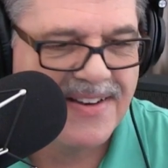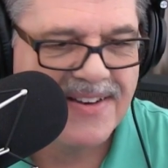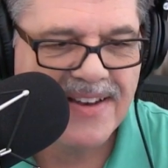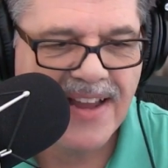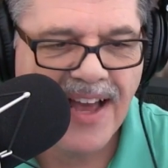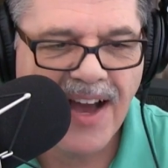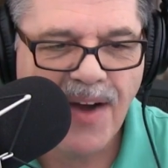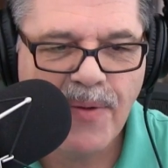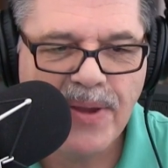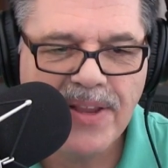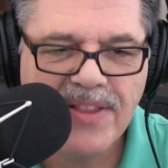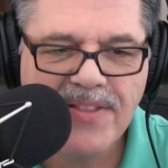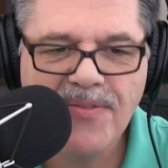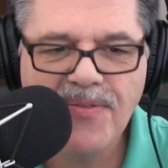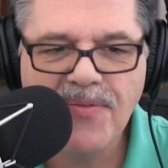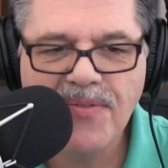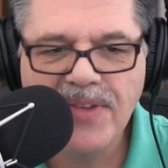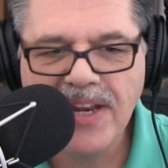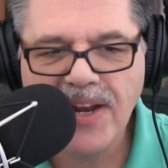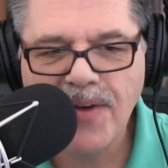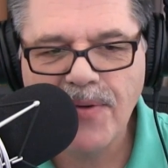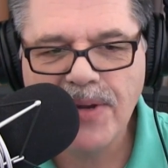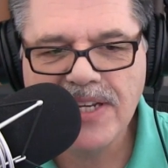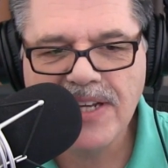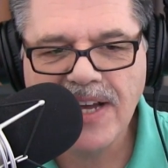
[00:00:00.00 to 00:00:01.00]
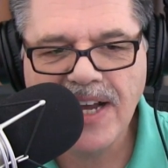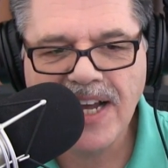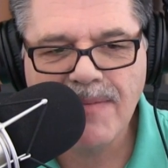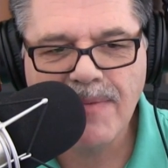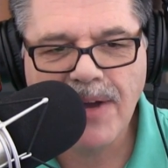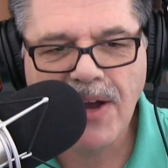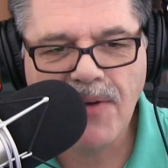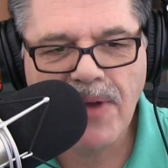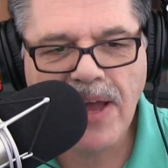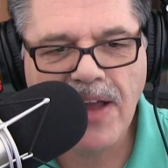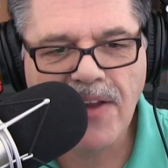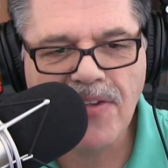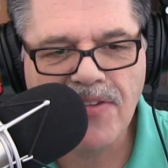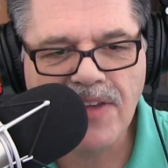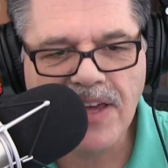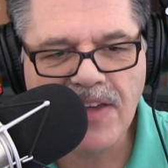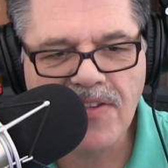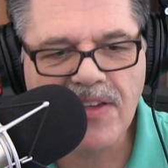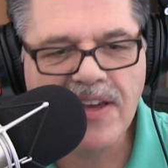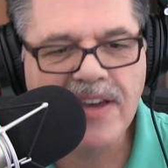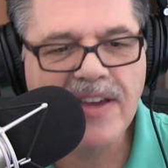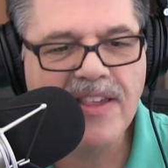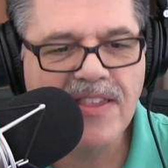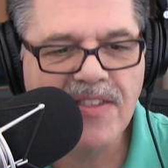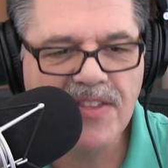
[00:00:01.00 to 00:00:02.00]
now we, you know, we talk about rattlesnakes
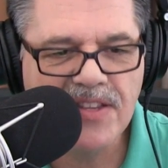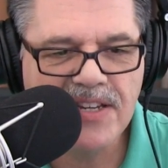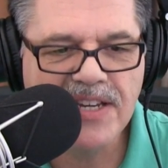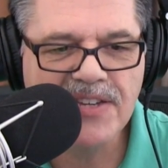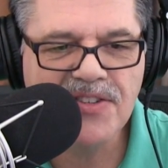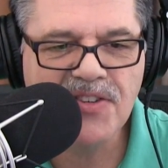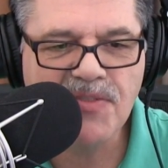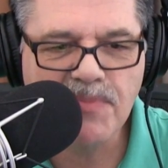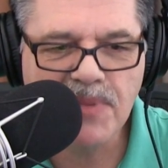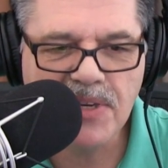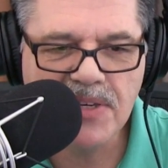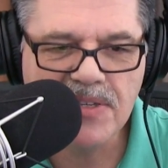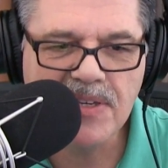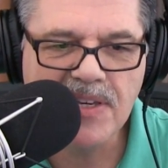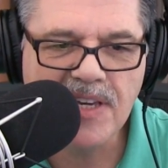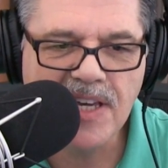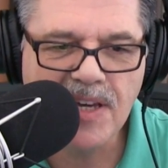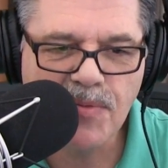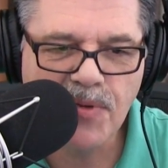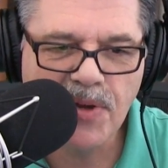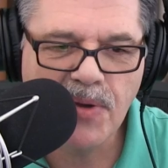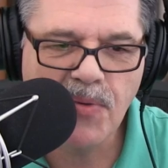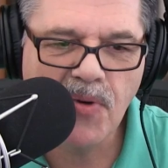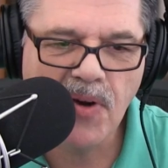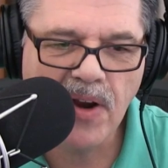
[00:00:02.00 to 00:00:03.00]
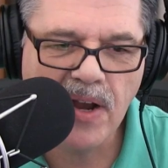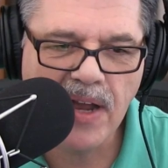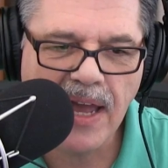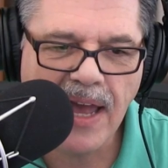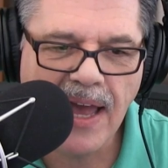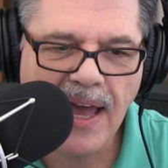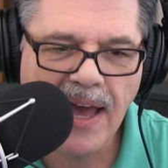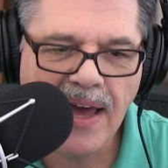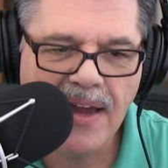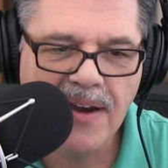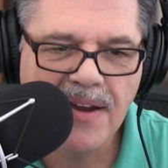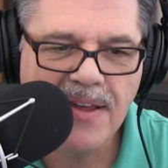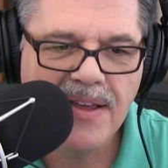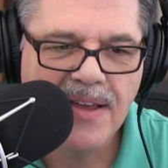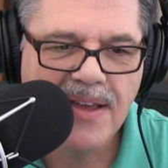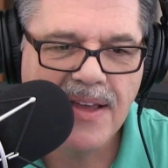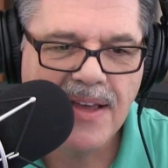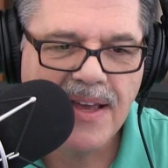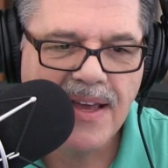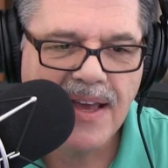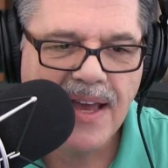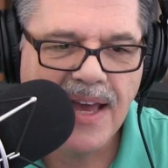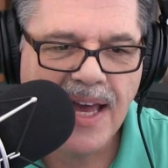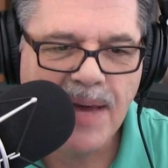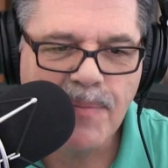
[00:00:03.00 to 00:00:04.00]
because of the desert museum we work at,
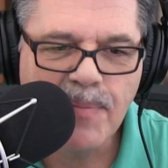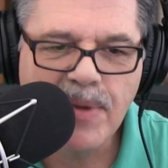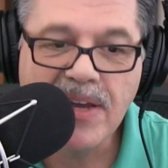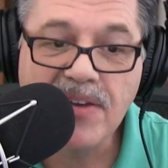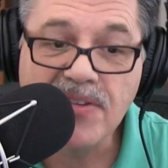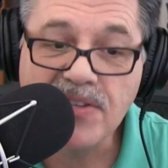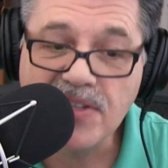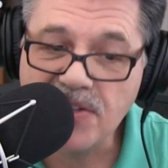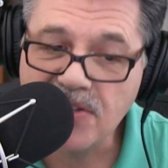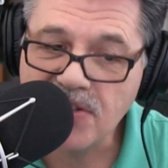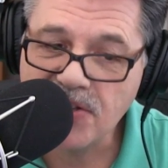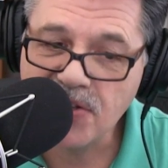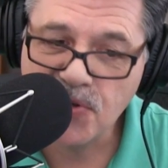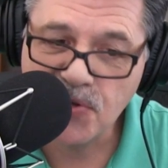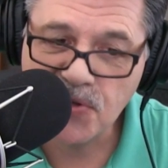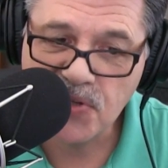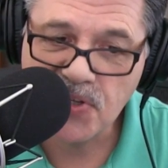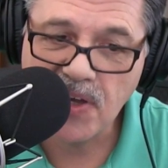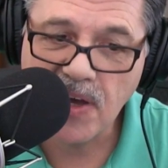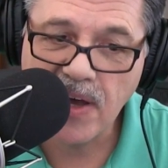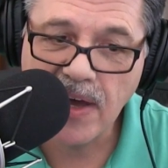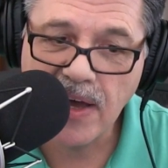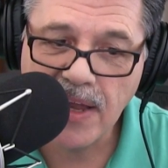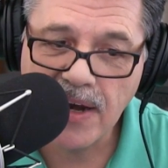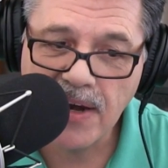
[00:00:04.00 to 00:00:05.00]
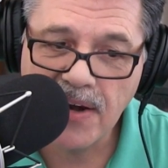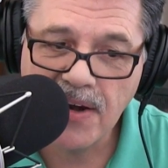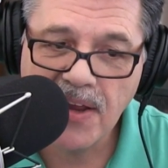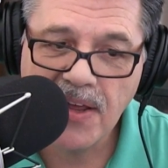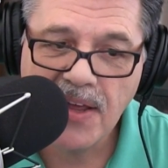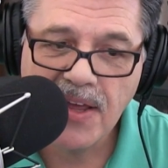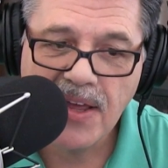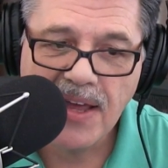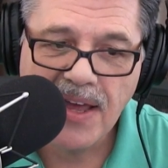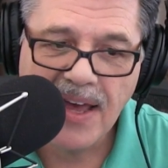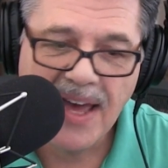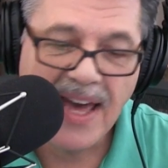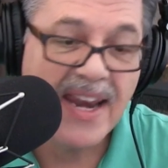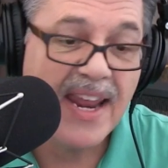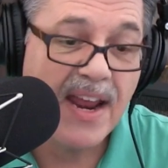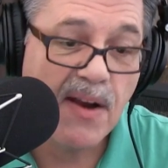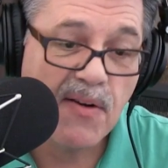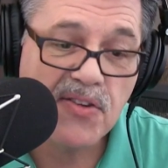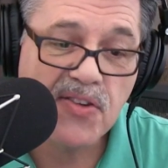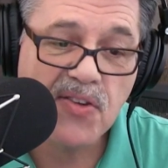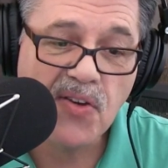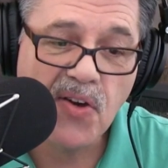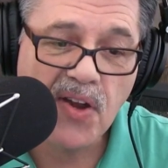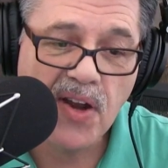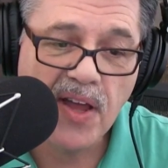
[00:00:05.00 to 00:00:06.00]
yeah, and because it's Tucson and, and
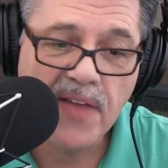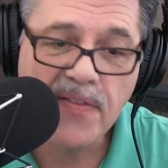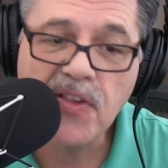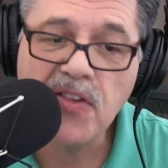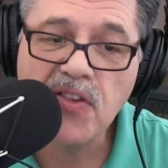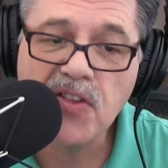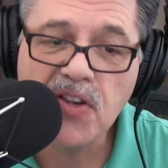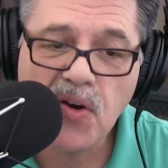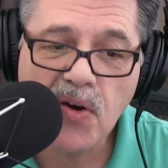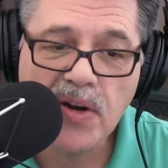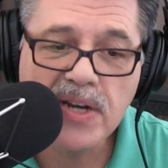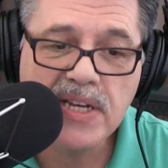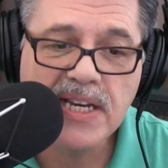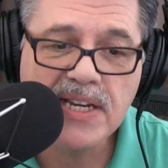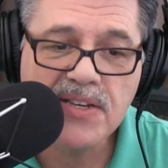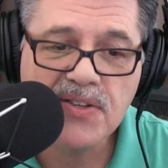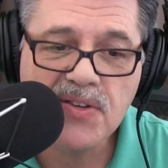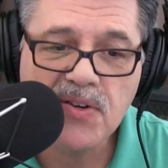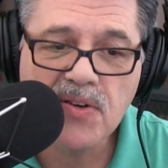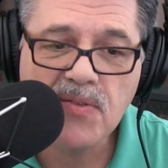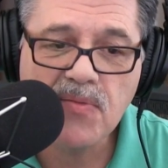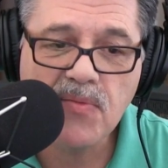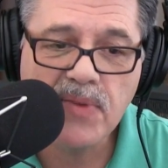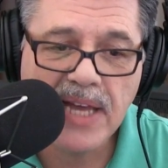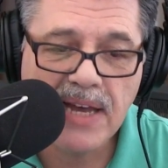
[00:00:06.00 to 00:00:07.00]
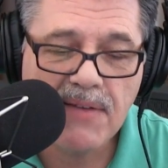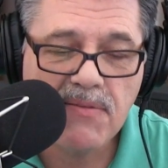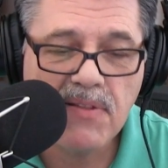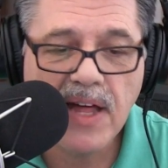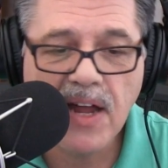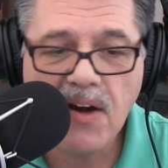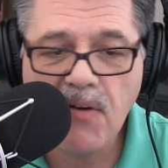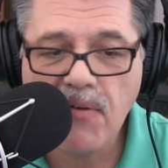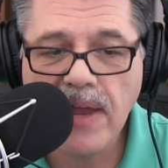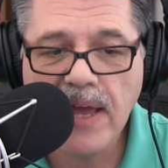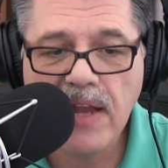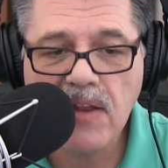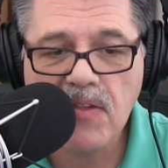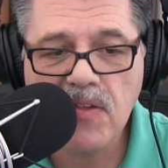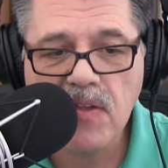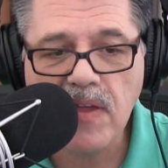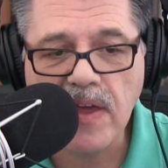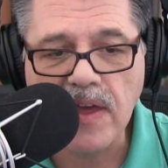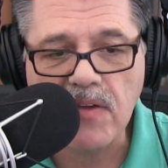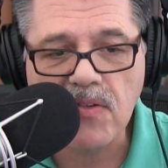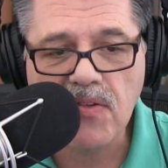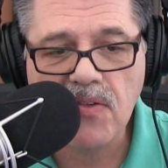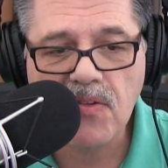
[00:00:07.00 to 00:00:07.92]
Arizona, Tucson. the Sonoran Desert. We have a lot of rattlesnakes.